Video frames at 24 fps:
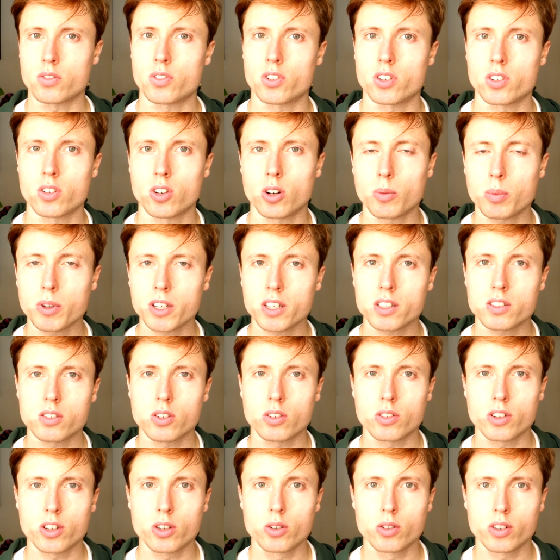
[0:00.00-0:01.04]
for an
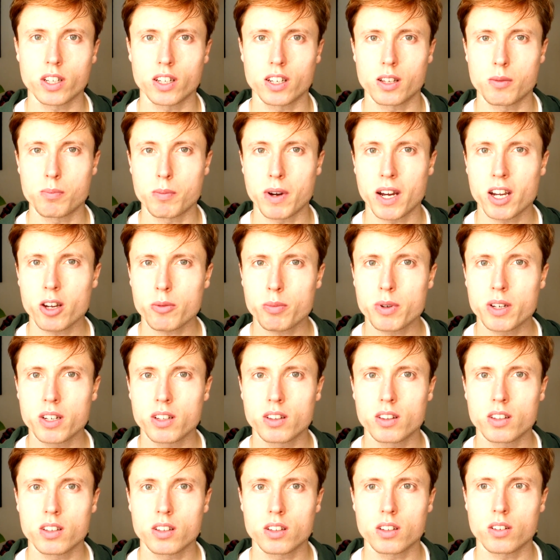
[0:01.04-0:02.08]
obligatory hook, and in my
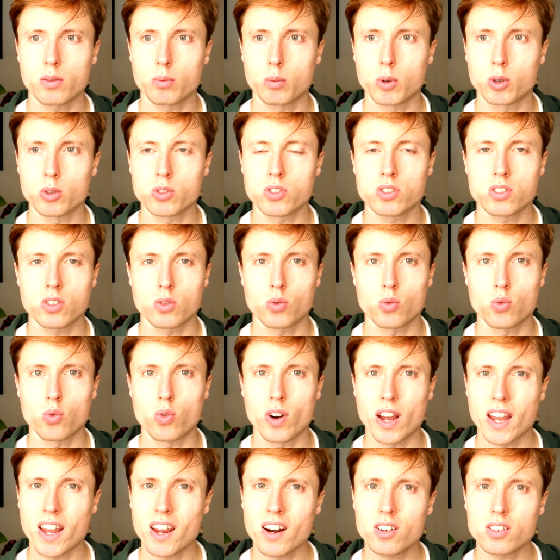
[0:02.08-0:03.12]
opinion the most
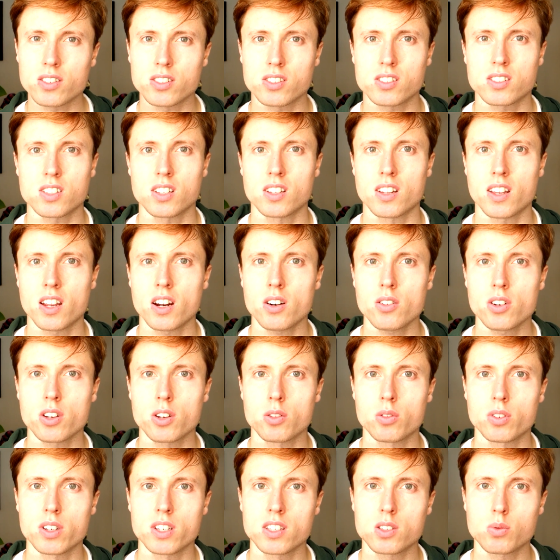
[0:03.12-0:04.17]
rare
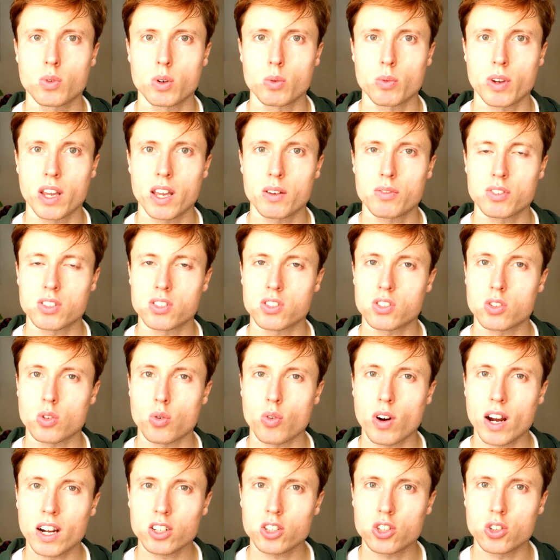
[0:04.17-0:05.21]
scenario, is when we have a
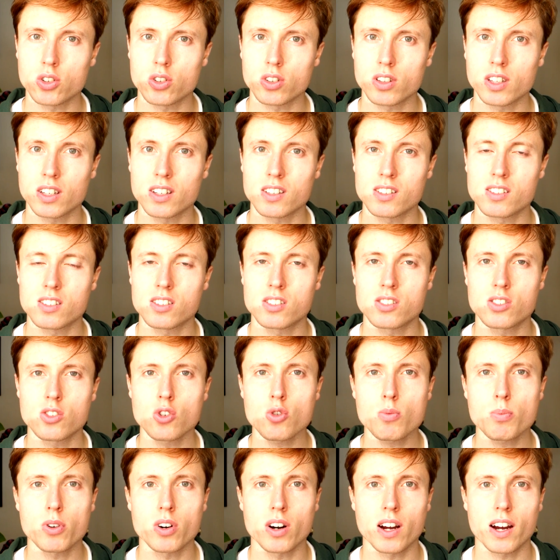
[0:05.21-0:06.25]
structure that is
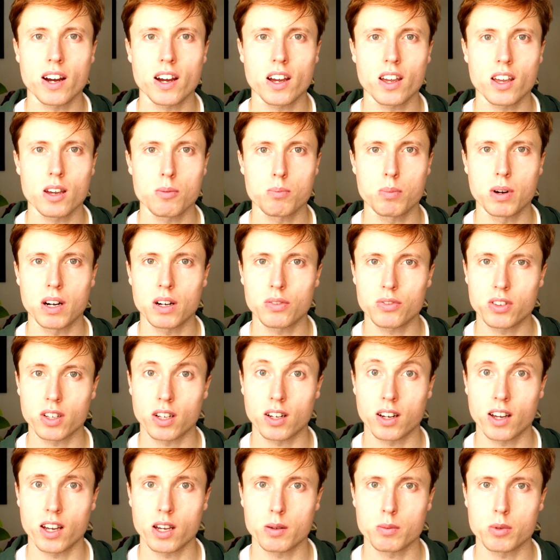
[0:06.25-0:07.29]
super high above the
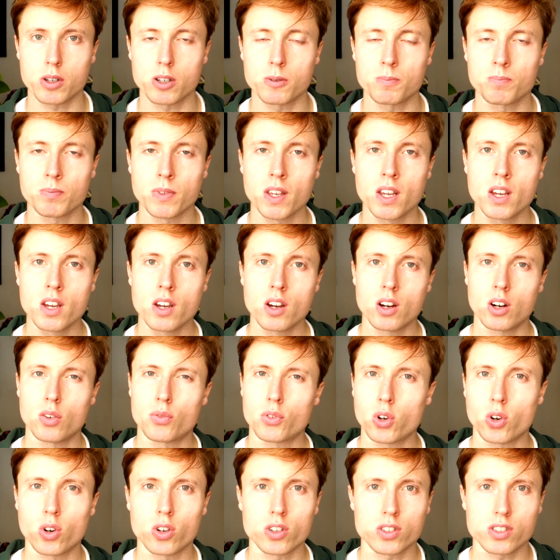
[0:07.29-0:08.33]
climber.
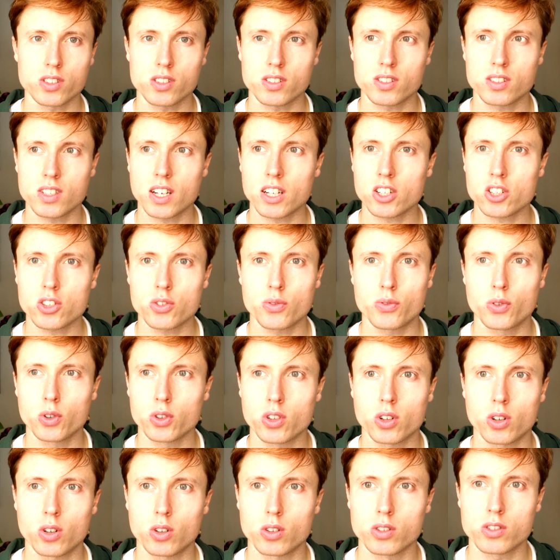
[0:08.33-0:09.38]
Of course, such
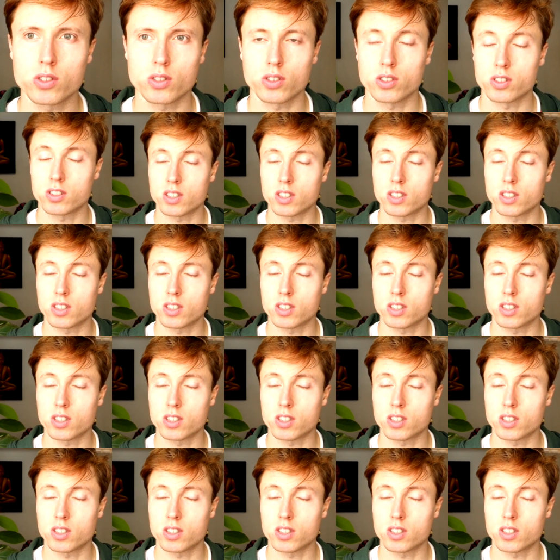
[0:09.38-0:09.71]
footholds or